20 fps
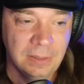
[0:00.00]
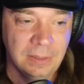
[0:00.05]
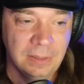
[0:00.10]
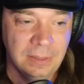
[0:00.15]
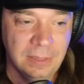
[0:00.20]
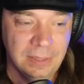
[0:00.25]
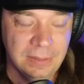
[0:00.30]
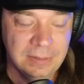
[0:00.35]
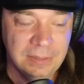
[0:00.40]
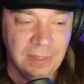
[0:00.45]

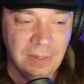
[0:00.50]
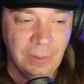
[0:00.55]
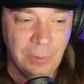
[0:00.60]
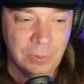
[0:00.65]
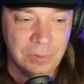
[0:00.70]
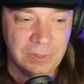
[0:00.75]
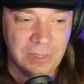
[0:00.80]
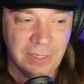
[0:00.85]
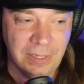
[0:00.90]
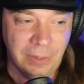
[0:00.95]
until I
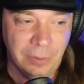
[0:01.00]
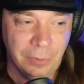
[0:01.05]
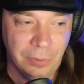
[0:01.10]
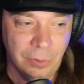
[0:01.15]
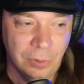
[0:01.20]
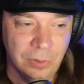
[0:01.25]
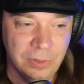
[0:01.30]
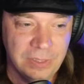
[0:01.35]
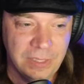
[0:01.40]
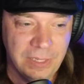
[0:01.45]
was like
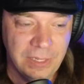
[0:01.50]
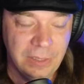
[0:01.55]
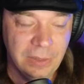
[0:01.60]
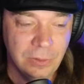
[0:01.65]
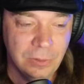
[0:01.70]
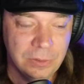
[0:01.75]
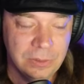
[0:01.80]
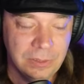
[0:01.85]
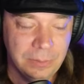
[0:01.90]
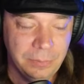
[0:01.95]
13
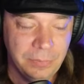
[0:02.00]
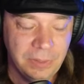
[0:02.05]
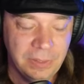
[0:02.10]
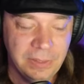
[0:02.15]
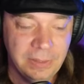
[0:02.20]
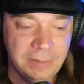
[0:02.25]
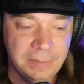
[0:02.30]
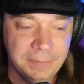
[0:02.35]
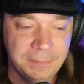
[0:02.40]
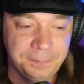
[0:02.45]
or
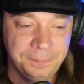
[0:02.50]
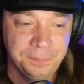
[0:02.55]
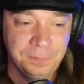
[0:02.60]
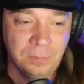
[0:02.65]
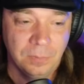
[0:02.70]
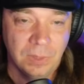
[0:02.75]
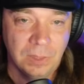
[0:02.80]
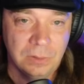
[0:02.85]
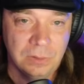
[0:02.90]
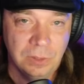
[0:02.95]
something.
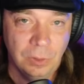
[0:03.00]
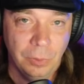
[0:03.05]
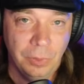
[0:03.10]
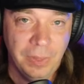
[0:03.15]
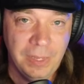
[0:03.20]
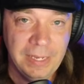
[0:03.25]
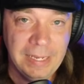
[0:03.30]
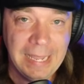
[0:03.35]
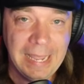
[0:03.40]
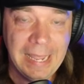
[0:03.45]
So
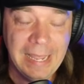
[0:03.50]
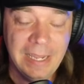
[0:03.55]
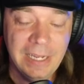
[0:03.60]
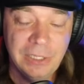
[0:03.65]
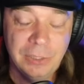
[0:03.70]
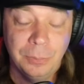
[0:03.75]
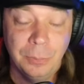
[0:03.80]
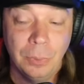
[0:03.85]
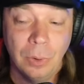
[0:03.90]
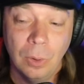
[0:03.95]
think age
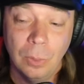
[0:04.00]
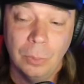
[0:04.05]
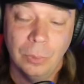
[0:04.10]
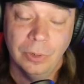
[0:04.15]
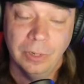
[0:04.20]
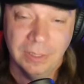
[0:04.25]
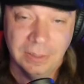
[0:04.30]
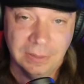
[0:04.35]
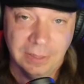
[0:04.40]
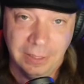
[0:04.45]

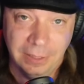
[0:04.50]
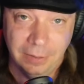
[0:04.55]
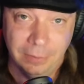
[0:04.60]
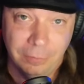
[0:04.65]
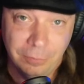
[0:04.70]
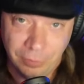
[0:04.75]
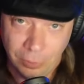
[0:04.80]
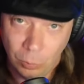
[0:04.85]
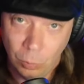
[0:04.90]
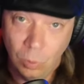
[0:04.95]
appropriately
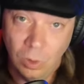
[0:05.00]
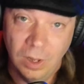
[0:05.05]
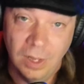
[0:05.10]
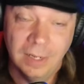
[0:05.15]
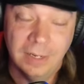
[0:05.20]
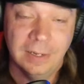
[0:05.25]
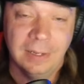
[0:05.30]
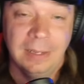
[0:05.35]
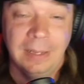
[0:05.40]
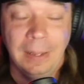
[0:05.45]
for
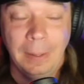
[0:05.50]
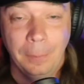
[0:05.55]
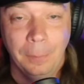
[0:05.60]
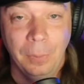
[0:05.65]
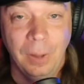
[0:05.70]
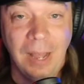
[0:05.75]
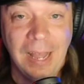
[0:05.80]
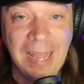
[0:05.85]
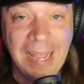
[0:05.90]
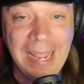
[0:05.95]
one,
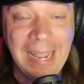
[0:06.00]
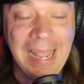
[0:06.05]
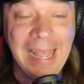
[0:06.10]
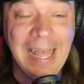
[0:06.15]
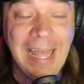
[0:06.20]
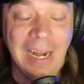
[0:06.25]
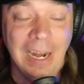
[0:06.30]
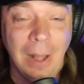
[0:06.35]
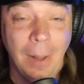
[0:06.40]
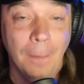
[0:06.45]
but I
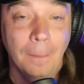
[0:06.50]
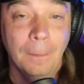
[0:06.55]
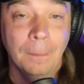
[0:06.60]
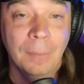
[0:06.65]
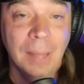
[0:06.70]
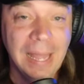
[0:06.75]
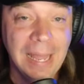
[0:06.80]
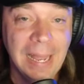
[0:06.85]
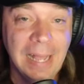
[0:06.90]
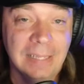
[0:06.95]
had a
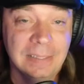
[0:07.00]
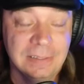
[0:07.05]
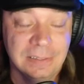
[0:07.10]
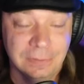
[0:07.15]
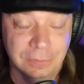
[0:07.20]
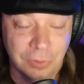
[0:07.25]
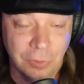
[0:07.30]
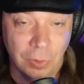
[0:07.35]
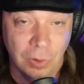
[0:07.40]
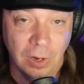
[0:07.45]

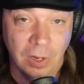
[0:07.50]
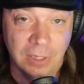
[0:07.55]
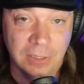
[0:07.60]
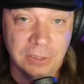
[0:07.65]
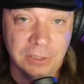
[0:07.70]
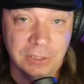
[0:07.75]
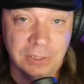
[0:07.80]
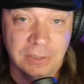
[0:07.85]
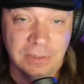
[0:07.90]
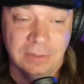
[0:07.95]
massive
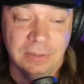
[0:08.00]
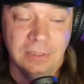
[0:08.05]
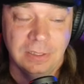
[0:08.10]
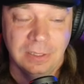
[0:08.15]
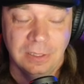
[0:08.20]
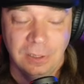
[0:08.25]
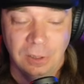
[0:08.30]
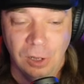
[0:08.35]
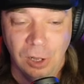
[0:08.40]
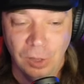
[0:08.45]
crush
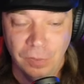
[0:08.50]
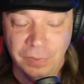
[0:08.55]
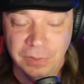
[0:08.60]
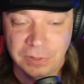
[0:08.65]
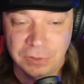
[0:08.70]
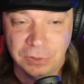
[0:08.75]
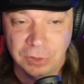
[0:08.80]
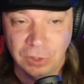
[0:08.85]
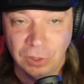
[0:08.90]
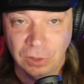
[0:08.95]
on
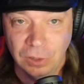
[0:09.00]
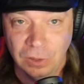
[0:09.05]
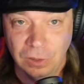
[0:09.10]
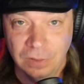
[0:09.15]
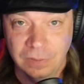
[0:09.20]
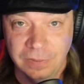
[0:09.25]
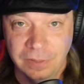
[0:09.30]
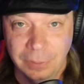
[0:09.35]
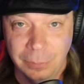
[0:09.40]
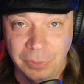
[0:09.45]
this
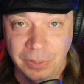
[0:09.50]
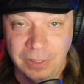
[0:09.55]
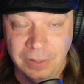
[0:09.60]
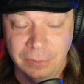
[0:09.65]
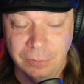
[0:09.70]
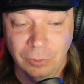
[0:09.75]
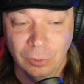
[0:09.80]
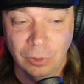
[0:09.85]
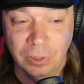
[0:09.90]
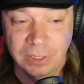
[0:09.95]
girl that played the
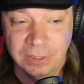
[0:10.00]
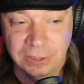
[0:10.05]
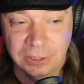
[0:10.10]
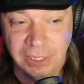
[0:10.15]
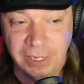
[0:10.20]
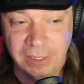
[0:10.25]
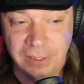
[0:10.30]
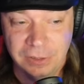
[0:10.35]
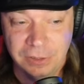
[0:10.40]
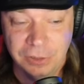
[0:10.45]
foreign
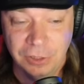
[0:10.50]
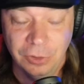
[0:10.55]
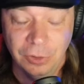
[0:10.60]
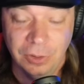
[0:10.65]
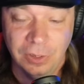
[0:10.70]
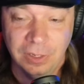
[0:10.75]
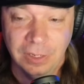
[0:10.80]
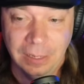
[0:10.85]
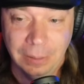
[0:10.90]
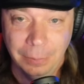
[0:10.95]
exchange
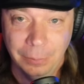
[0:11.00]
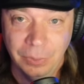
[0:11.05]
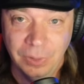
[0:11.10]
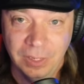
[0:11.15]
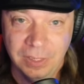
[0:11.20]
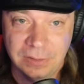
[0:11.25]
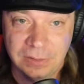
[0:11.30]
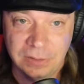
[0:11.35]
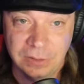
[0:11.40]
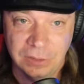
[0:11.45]
student and
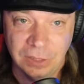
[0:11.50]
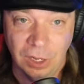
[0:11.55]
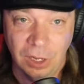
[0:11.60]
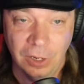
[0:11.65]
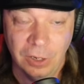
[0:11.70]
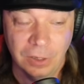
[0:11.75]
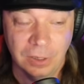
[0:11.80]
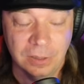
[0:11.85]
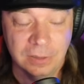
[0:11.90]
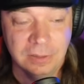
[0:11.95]
plays the
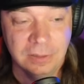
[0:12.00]
daughter